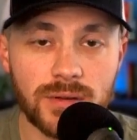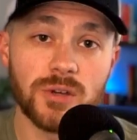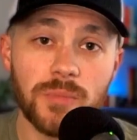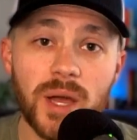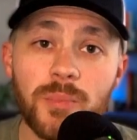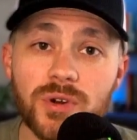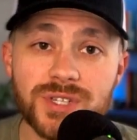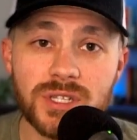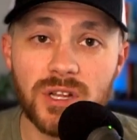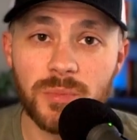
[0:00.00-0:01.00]
So my
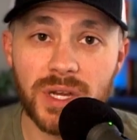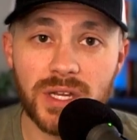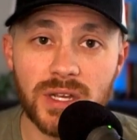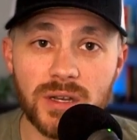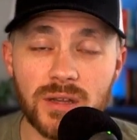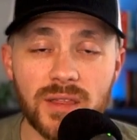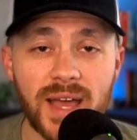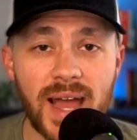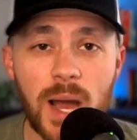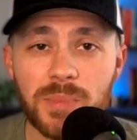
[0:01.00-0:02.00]
personal opinion,
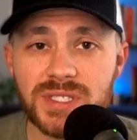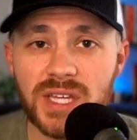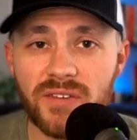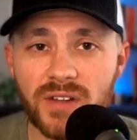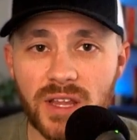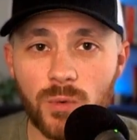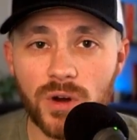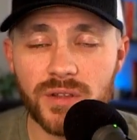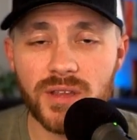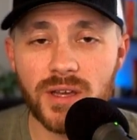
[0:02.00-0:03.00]
the app is definitely
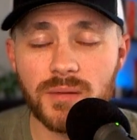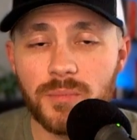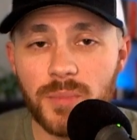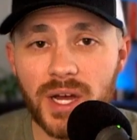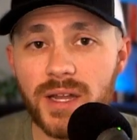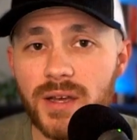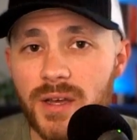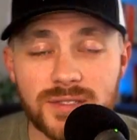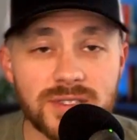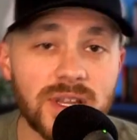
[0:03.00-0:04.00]
worth it, but
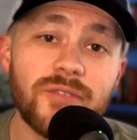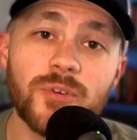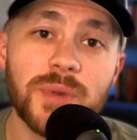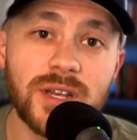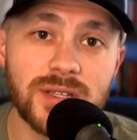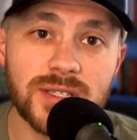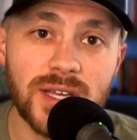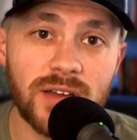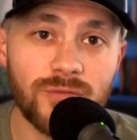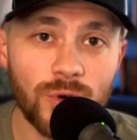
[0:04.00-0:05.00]
it's not for me to
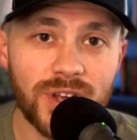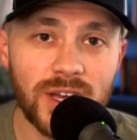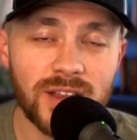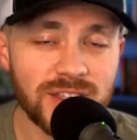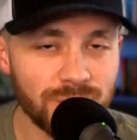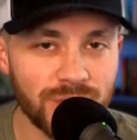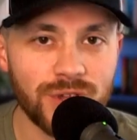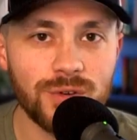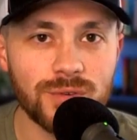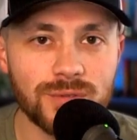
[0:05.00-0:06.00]
decide for you. That's for
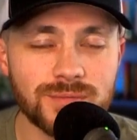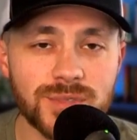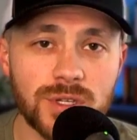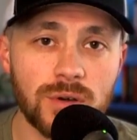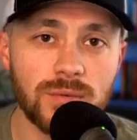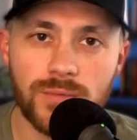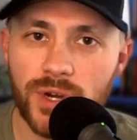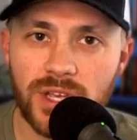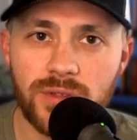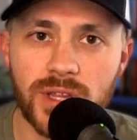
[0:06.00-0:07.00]
you. So
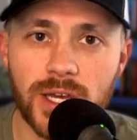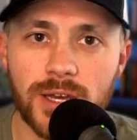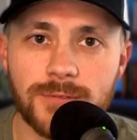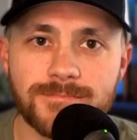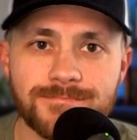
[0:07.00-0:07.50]
what do you think?